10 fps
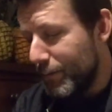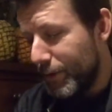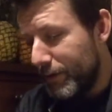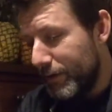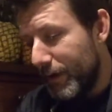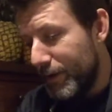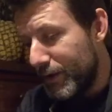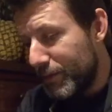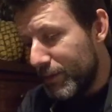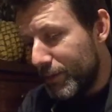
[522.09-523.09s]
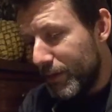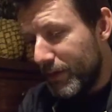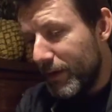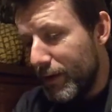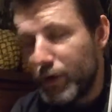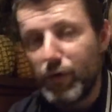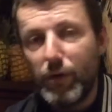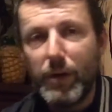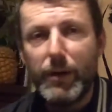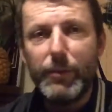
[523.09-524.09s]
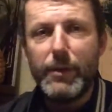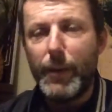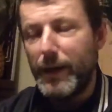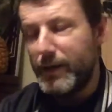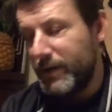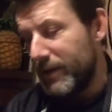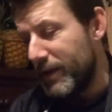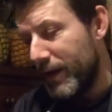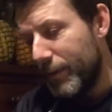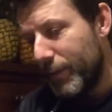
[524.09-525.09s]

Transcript: But they seem to be struggling with the basics there.